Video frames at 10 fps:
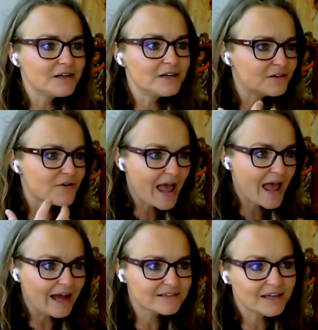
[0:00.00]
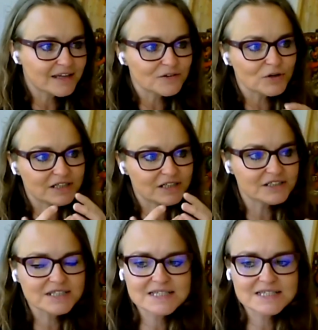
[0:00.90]
react, and what are
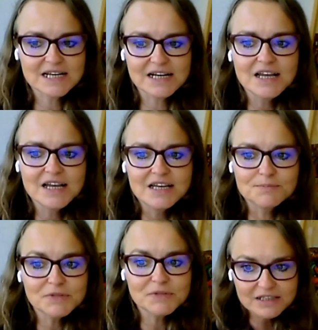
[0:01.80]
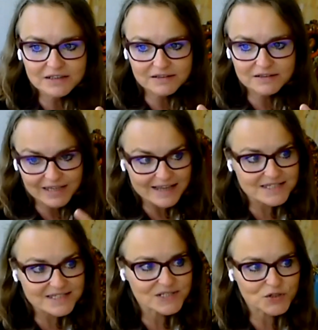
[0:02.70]
this me
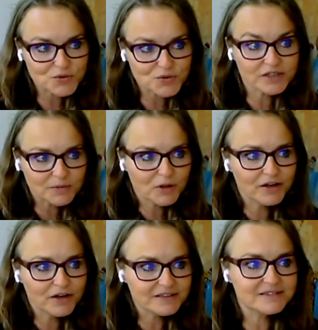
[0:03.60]
tests which you can deploy in the